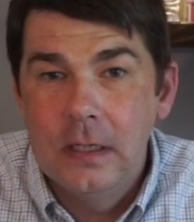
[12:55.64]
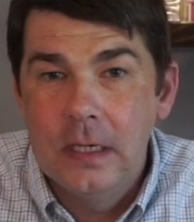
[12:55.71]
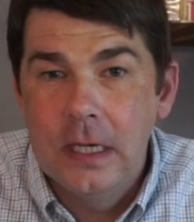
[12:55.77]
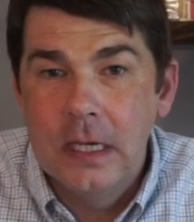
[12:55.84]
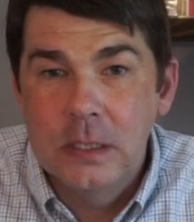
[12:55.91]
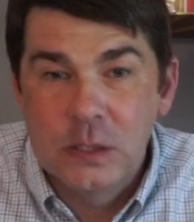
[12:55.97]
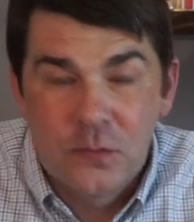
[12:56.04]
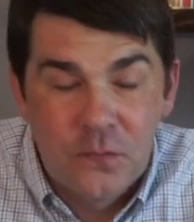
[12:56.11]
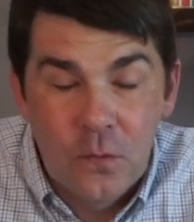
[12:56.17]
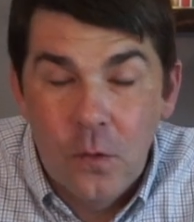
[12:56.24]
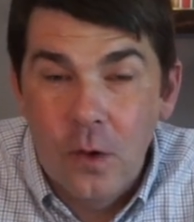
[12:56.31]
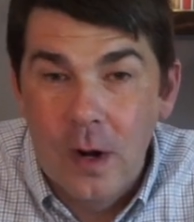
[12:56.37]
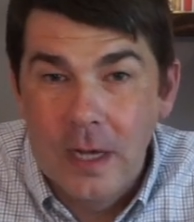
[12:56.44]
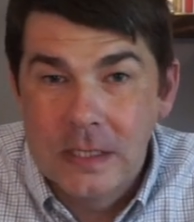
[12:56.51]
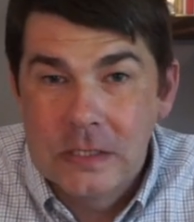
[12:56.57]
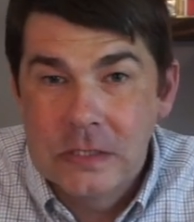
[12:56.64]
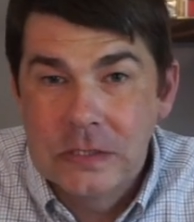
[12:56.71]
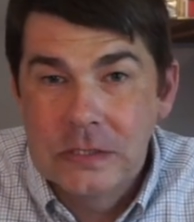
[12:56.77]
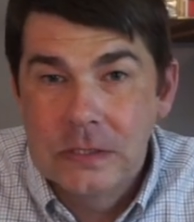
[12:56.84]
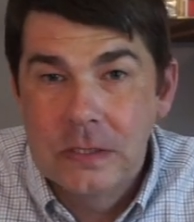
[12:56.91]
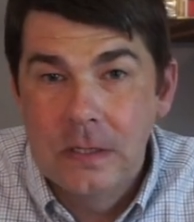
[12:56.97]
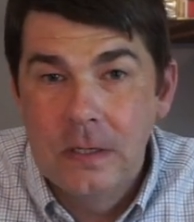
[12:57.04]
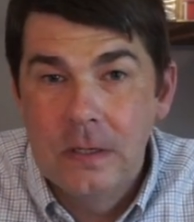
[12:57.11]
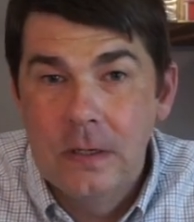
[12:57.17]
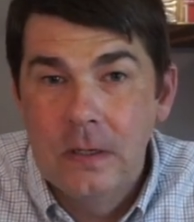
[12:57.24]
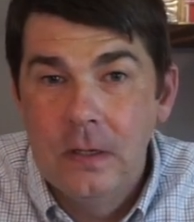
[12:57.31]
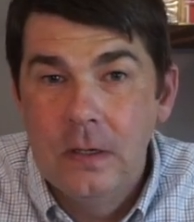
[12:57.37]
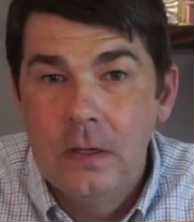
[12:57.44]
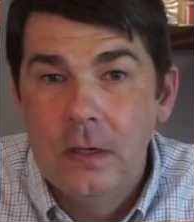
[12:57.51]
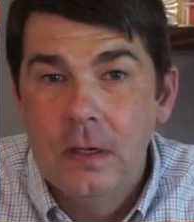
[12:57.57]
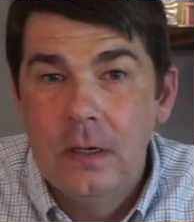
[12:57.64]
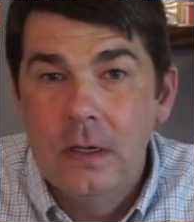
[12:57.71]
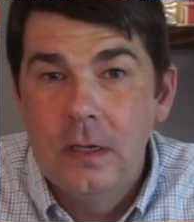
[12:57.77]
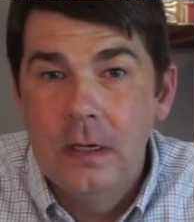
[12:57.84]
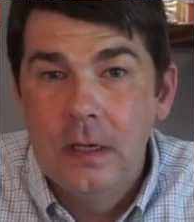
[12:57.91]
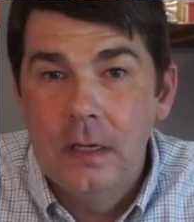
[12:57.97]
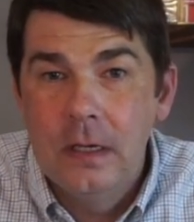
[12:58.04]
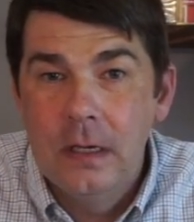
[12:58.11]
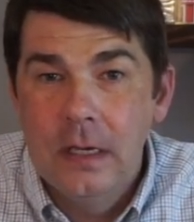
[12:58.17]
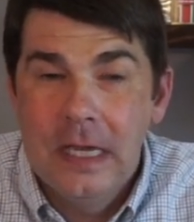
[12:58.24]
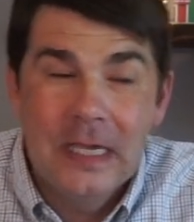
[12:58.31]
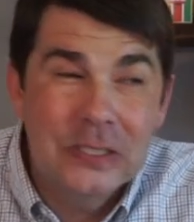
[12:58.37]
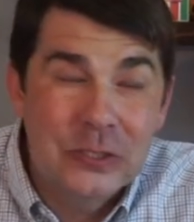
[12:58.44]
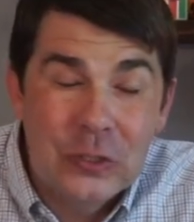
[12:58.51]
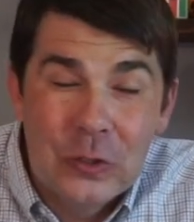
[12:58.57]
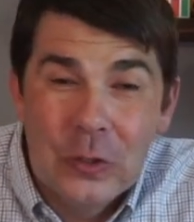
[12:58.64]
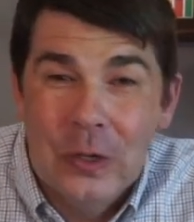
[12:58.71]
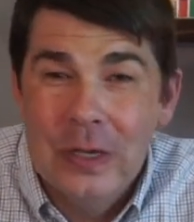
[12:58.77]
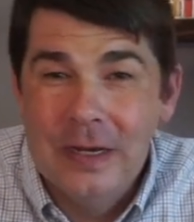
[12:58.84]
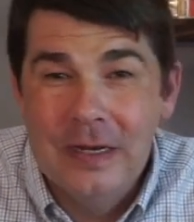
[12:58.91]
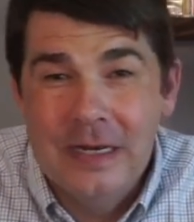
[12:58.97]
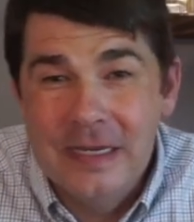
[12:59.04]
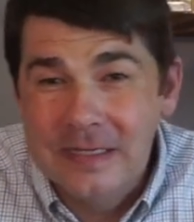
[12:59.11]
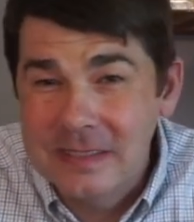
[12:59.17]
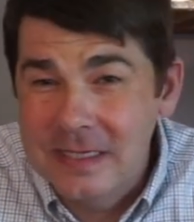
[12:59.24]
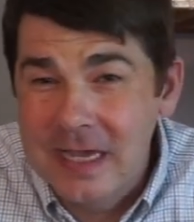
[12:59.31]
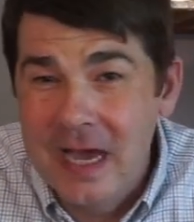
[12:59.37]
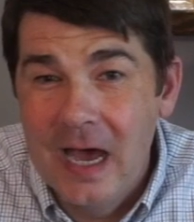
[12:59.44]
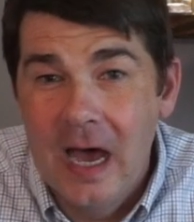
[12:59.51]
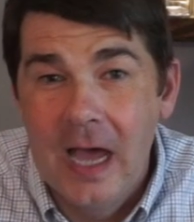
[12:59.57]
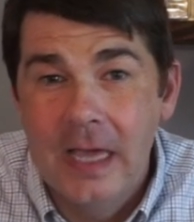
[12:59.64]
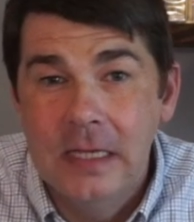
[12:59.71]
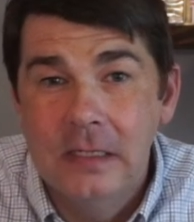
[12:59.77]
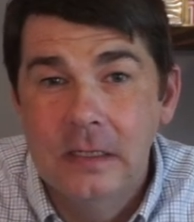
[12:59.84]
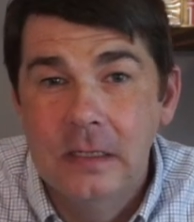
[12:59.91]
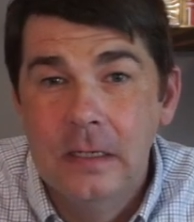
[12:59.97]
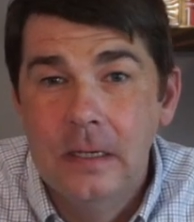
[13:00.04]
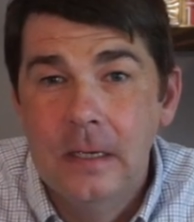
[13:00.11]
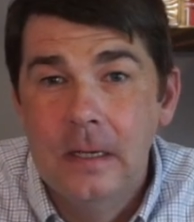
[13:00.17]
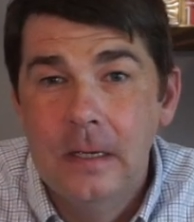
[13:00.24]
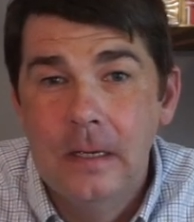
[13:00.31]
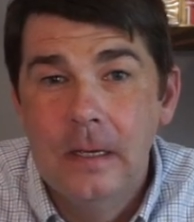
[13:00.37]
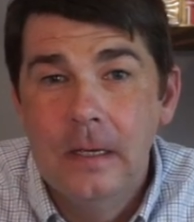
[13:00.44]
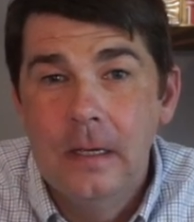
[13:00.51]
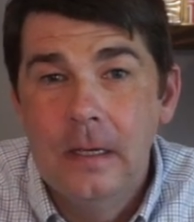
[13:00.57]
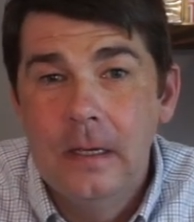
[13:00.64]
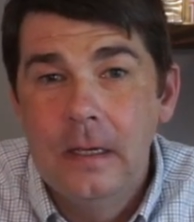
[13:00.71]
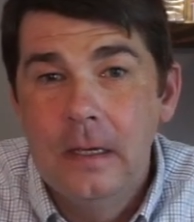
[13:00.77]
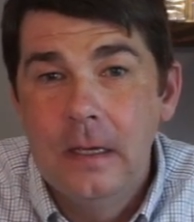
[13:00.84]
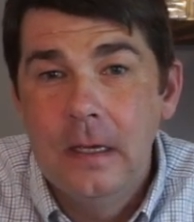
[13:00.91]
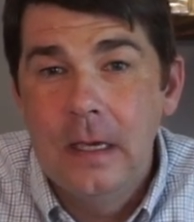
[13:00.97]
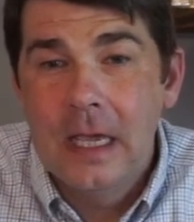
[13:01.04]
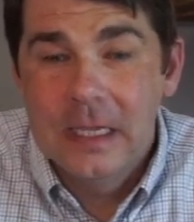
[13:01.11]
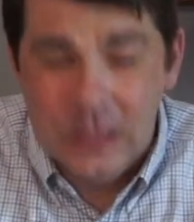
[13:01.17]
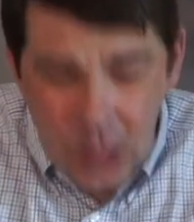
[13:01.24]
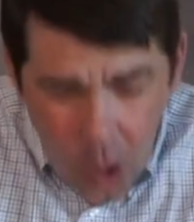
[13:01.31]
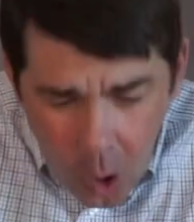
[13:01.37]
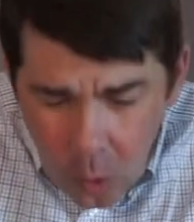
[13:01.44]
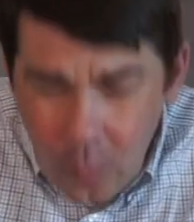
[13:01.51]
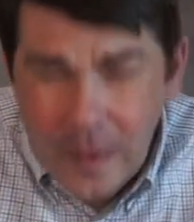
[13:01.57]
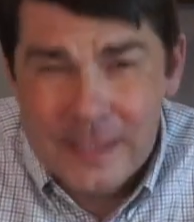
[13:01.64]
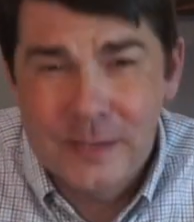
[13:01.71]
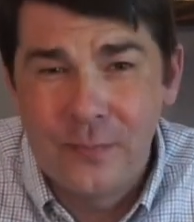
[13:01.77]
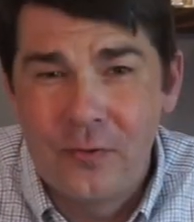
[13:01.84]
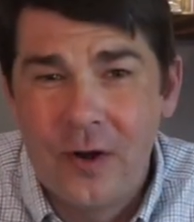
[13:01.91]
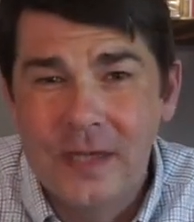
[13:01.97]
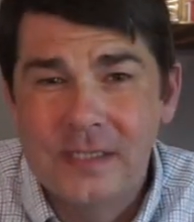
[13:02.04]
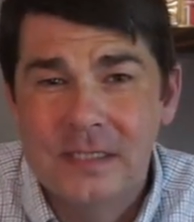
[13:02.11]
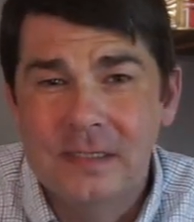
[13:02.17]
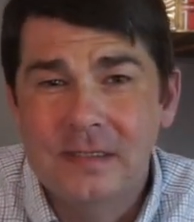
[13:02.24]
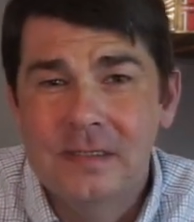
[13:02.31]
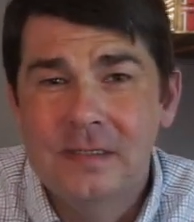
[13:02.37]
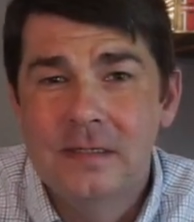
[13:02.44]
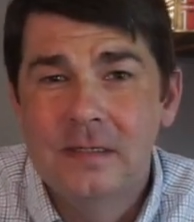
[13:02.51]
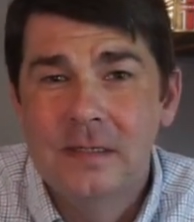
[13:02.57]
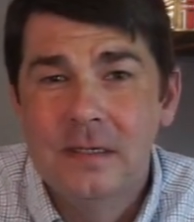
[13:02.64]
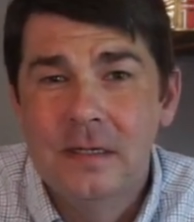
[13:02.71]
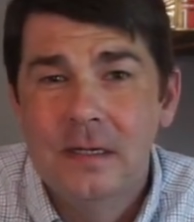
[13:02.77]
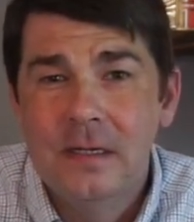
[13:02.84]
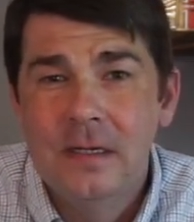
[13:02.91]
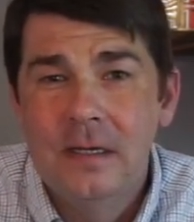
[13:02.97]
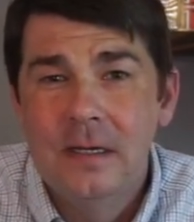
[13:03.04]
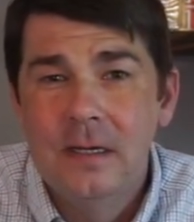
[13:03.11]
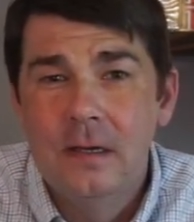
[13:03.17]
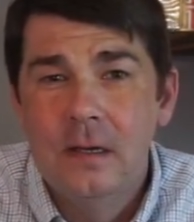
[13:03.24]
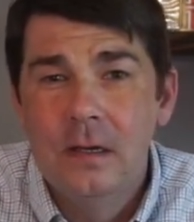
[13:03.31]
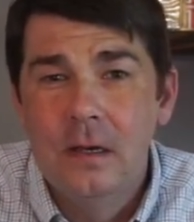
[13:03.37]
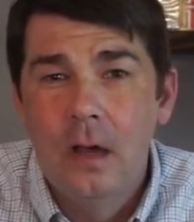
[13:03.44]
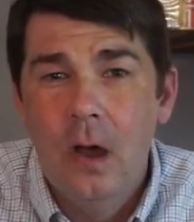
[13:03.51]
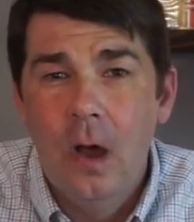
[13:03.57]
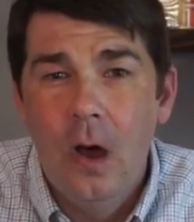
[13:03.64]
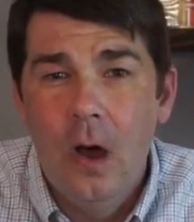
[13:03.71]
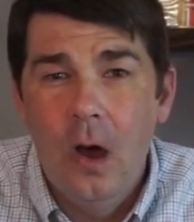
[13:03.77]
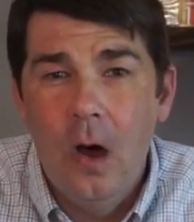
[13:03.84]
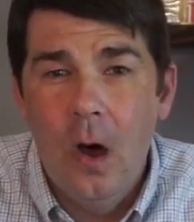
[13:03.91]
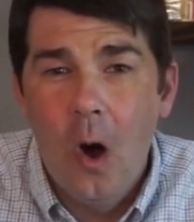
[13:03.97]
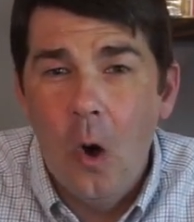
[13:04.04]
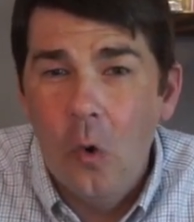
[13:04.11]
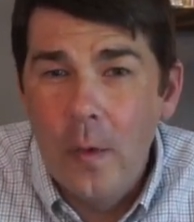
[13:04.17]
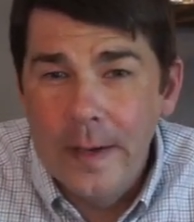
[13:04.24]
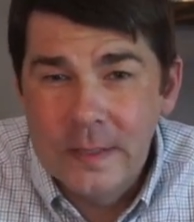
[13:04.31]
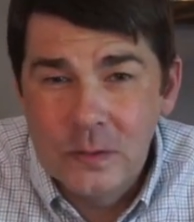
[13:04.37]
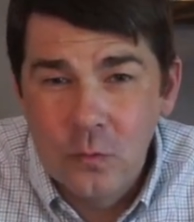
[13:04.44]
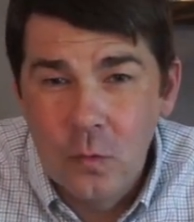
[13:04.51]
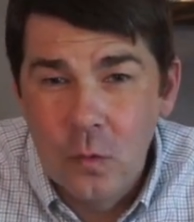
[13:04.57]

He is for us. He is good and he is kind. He is always present, always